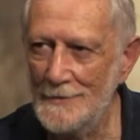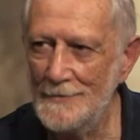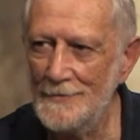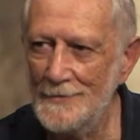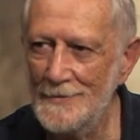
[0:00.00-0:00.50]
It's a
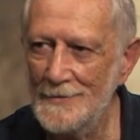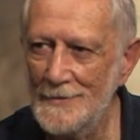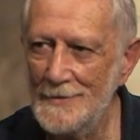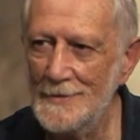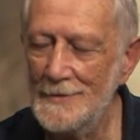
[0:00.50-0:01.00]
real pleasure to
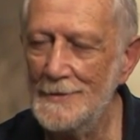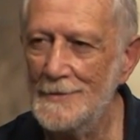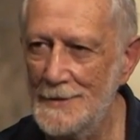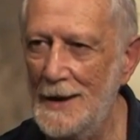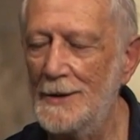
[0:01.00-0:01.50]
be here
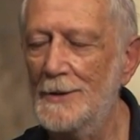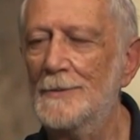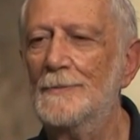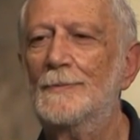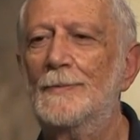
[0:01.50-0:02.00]
and to
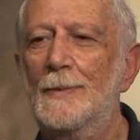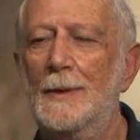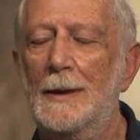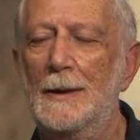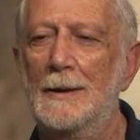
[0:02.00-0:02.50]
see
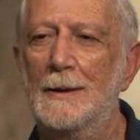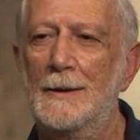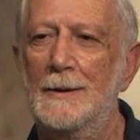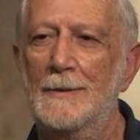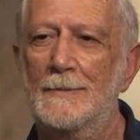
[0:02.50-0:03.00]
some